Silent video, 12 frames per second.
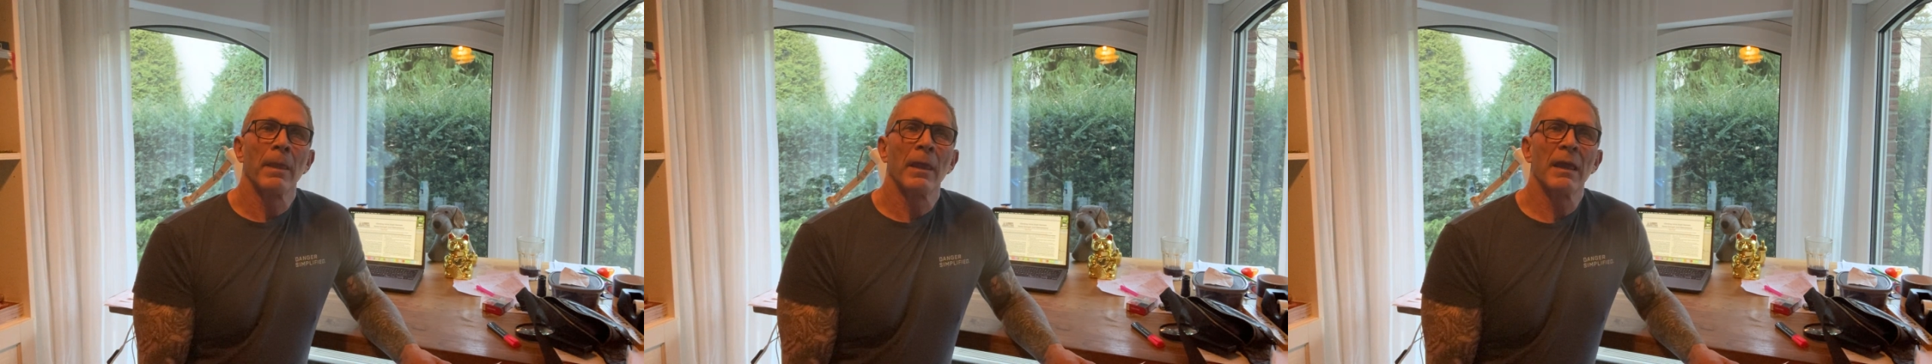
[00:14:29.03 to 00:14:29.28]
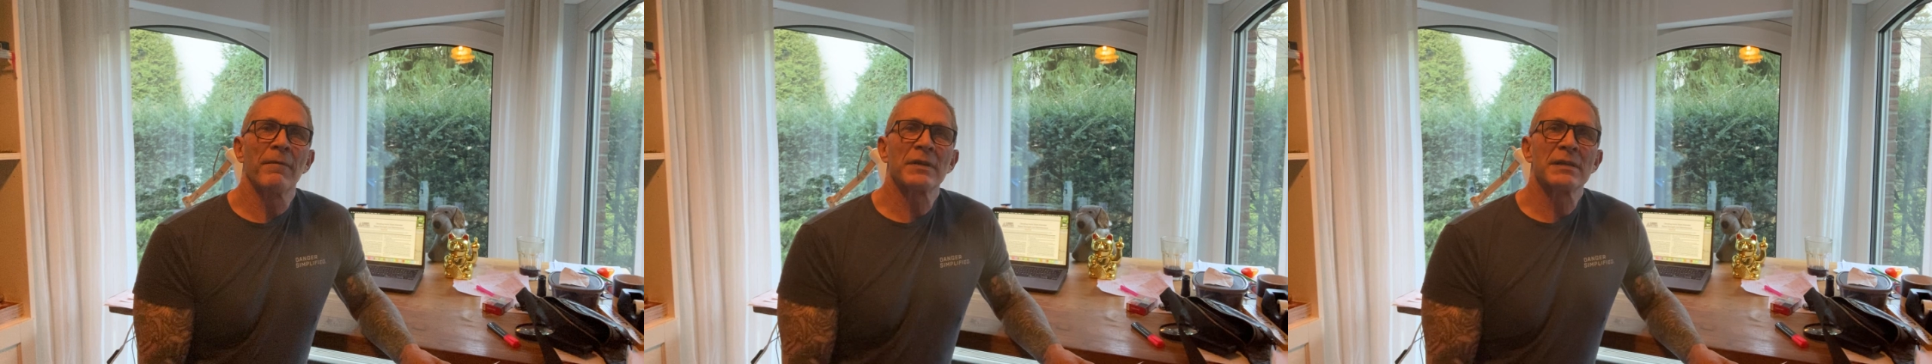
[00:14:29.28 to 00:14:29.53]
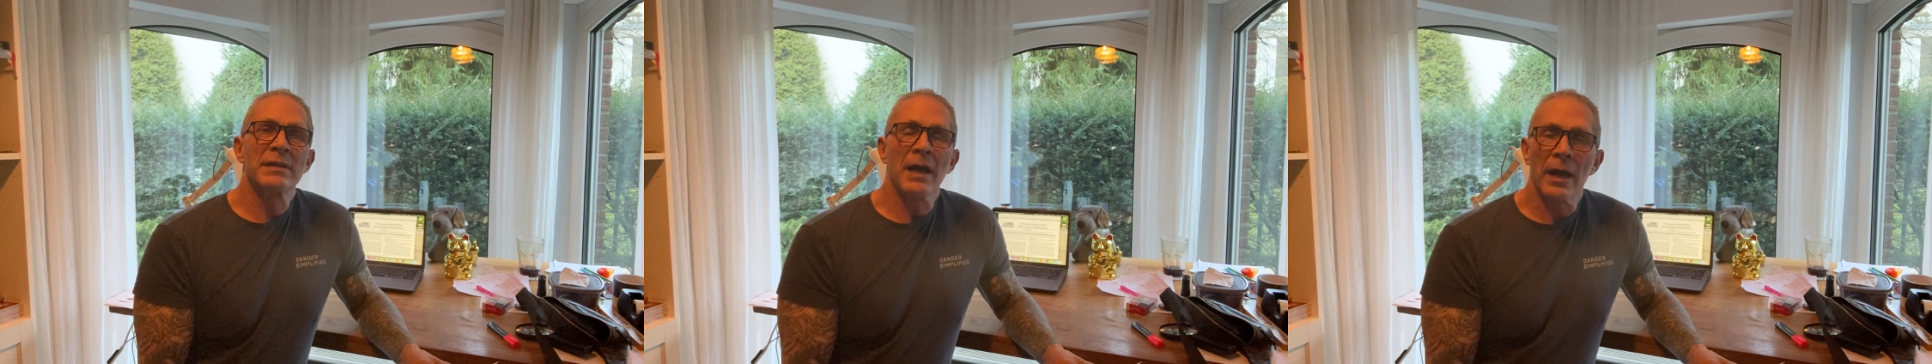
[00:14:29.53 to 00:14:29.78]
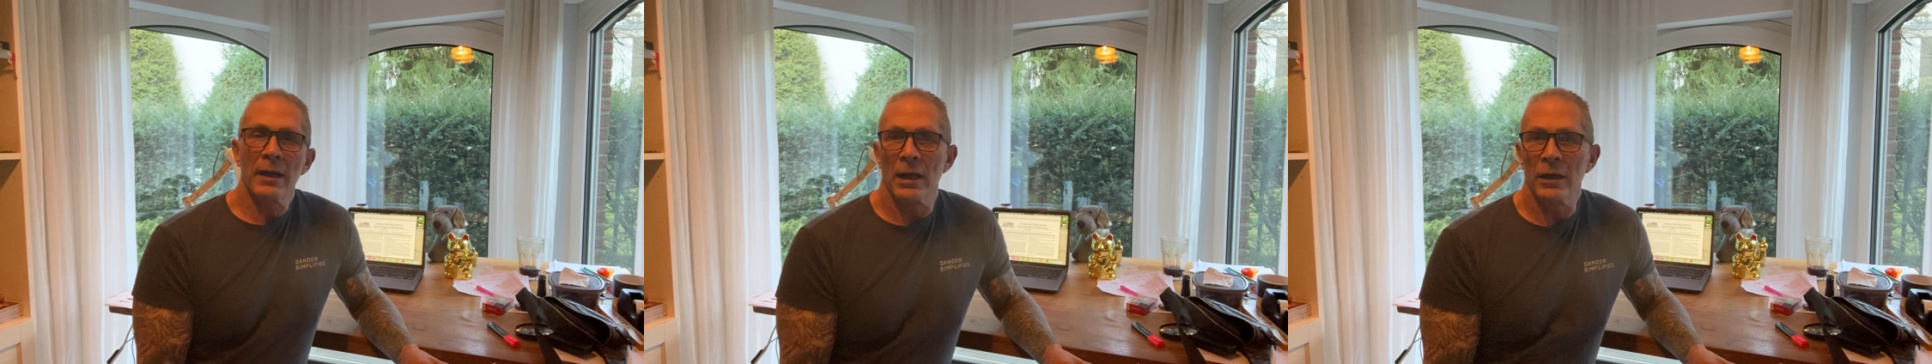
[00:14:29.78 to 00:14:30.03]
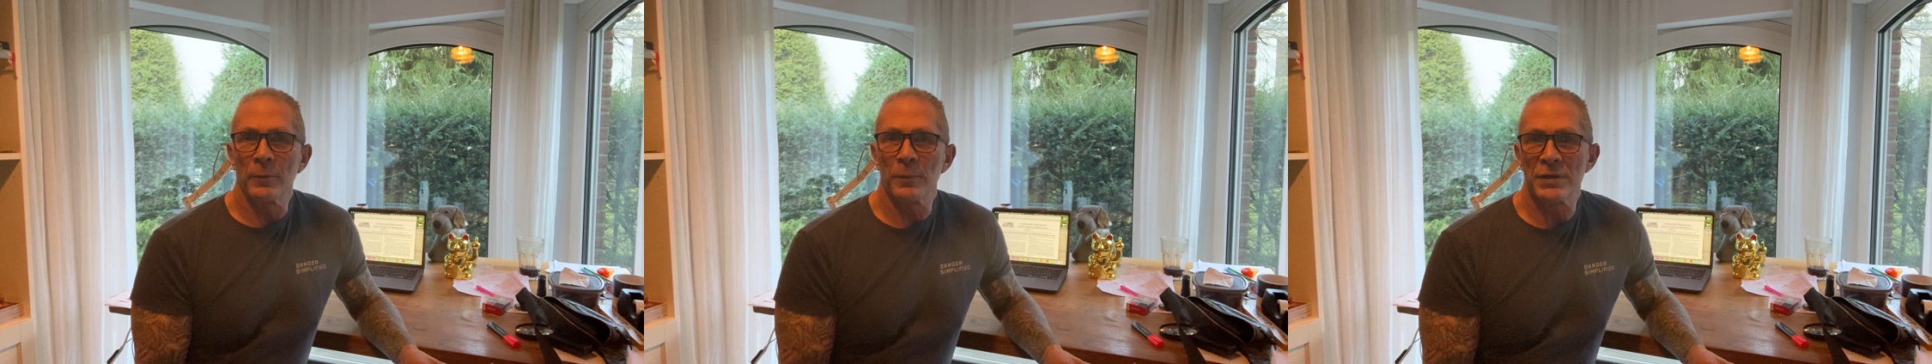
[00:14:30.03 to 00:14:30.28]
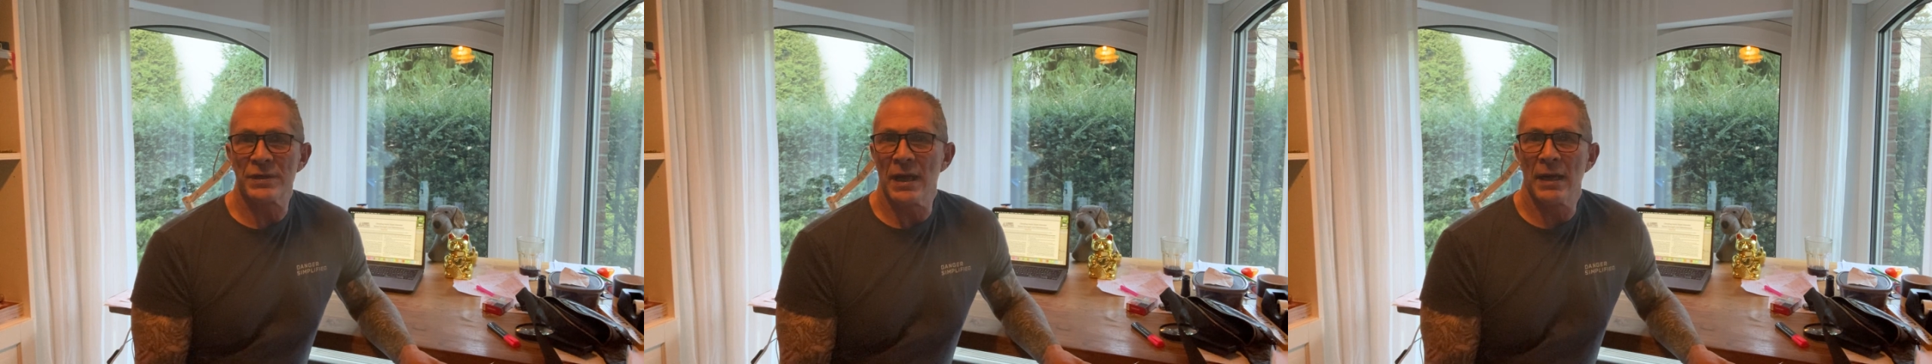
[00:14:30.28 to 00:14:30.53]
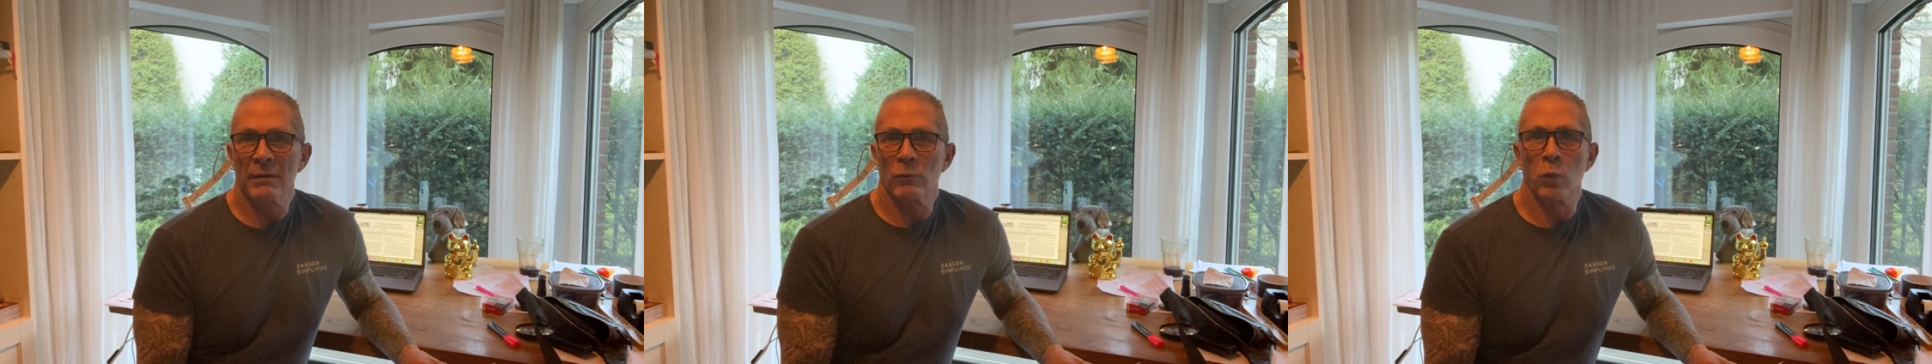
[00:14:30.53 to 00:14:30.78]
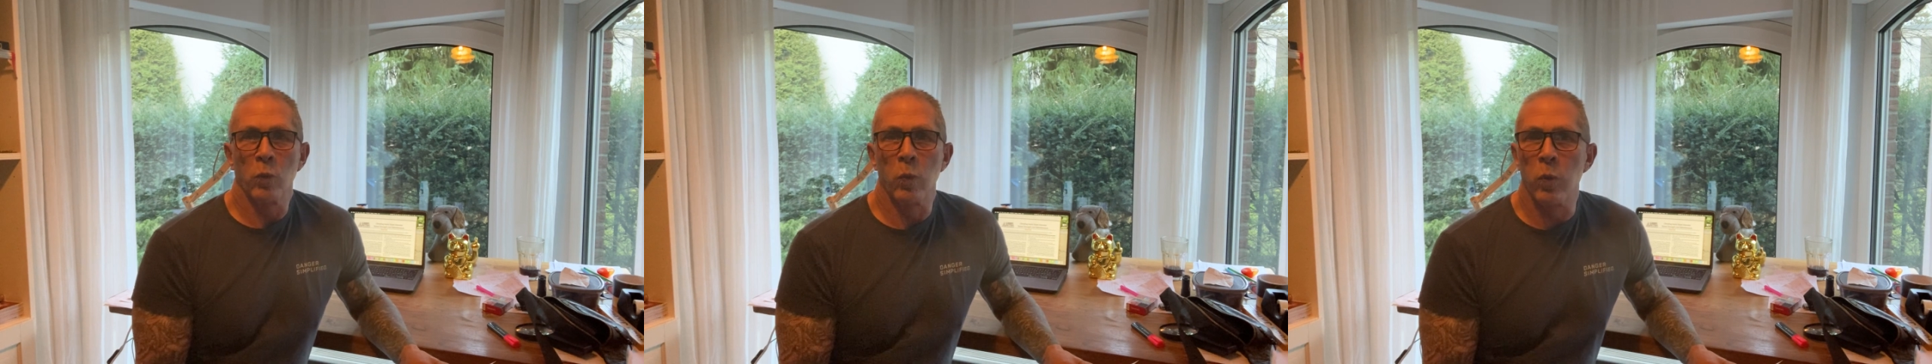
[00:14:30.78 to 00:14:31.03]
if it's not
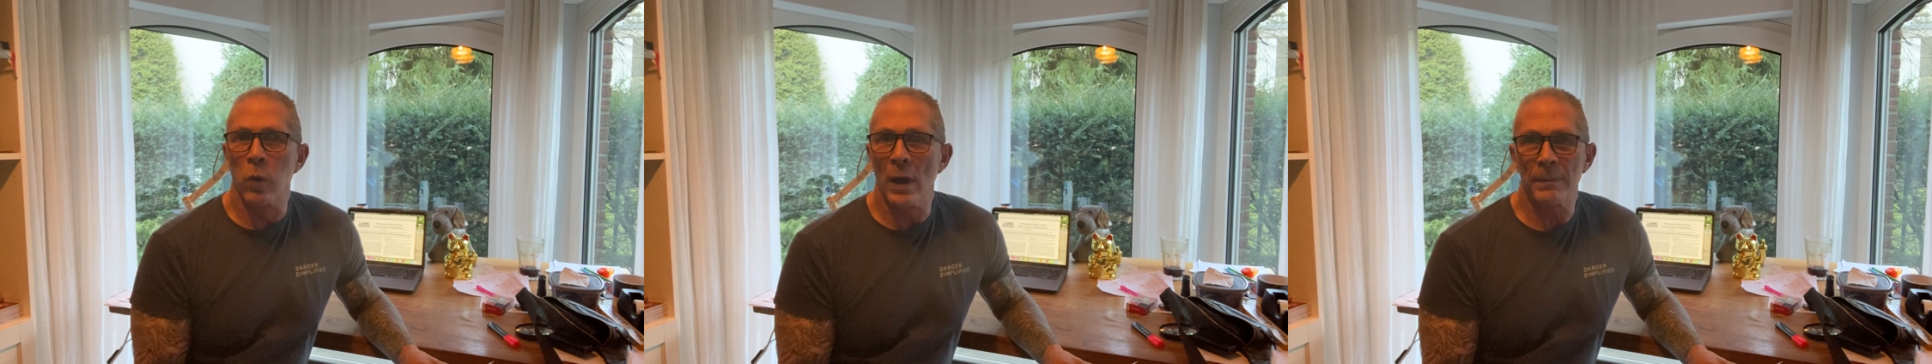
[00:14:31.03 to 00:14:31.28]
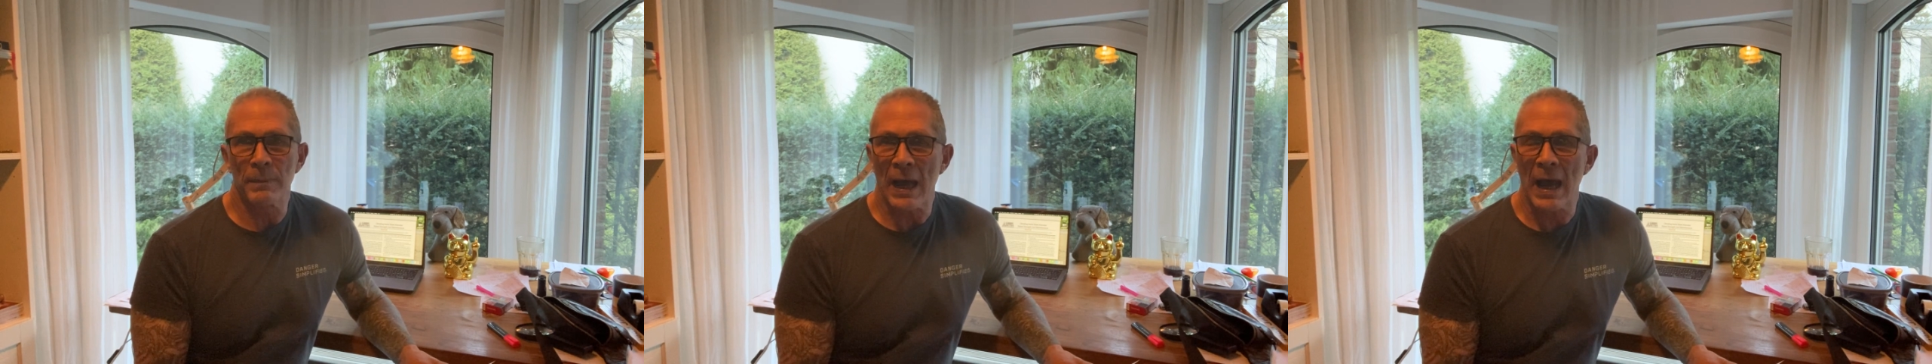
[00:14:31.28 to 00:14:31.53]
100%,